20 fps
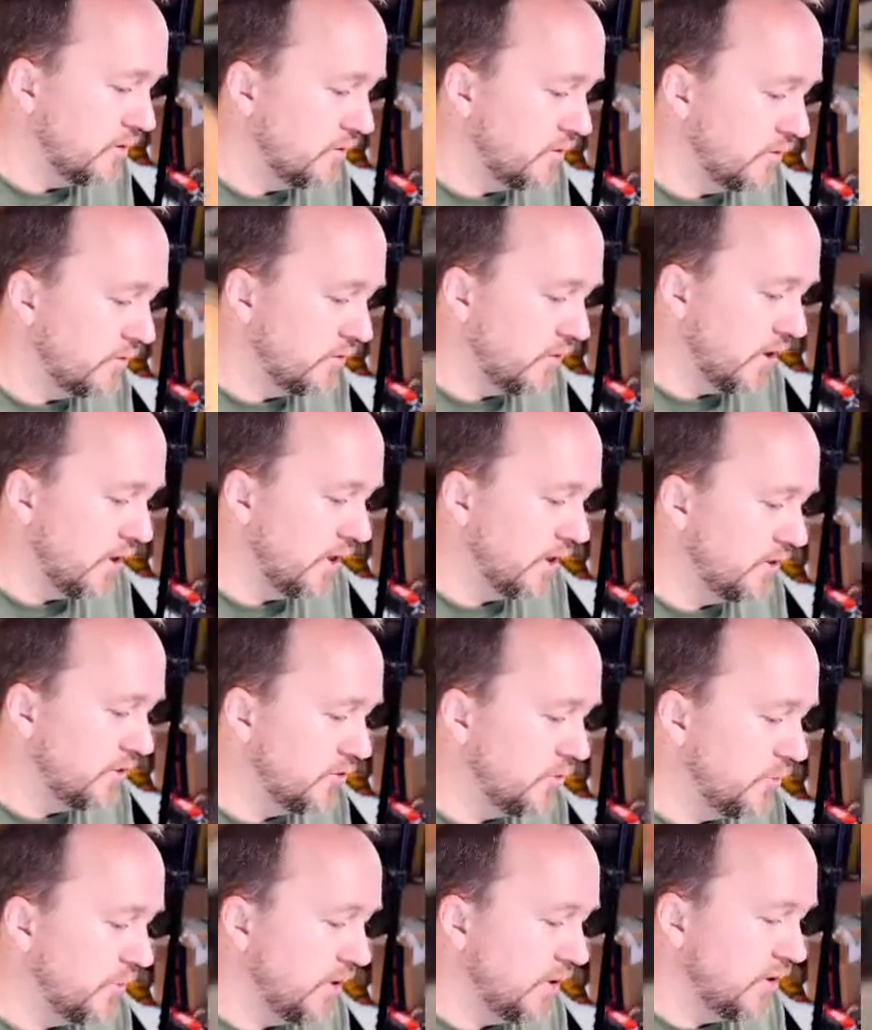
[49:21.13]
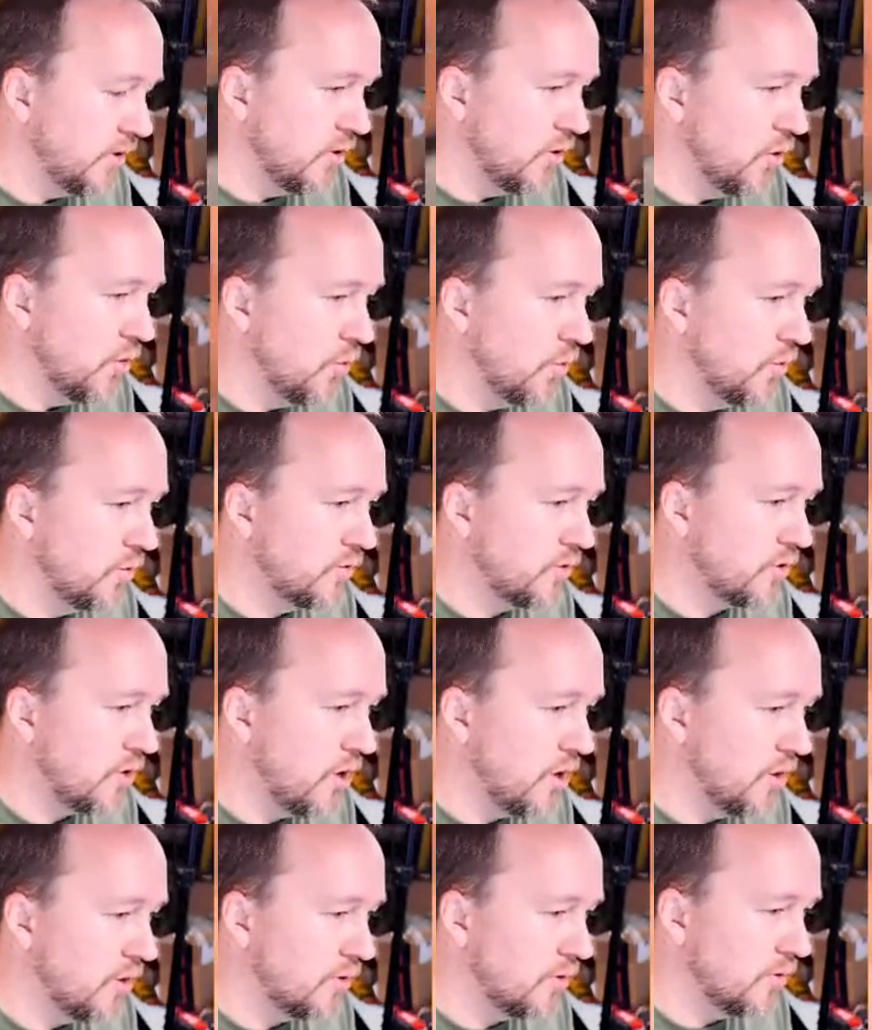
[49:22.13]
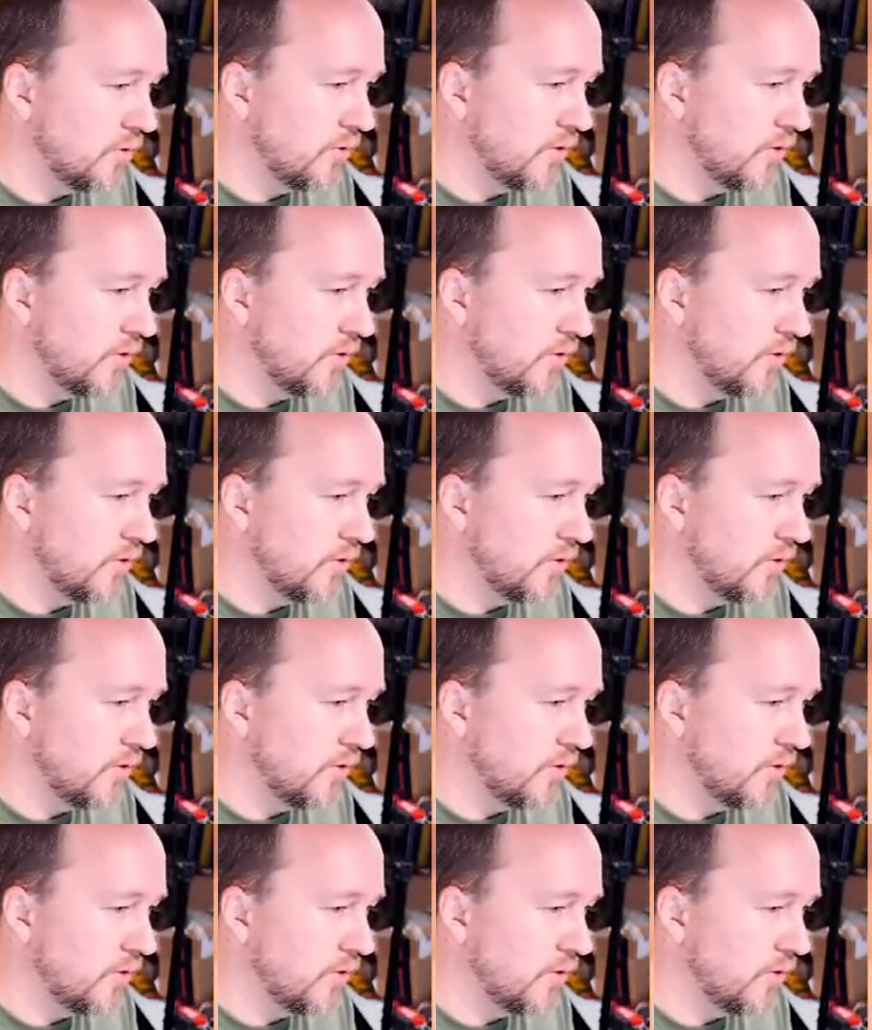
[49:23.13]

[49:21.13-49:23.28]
designed to be no taller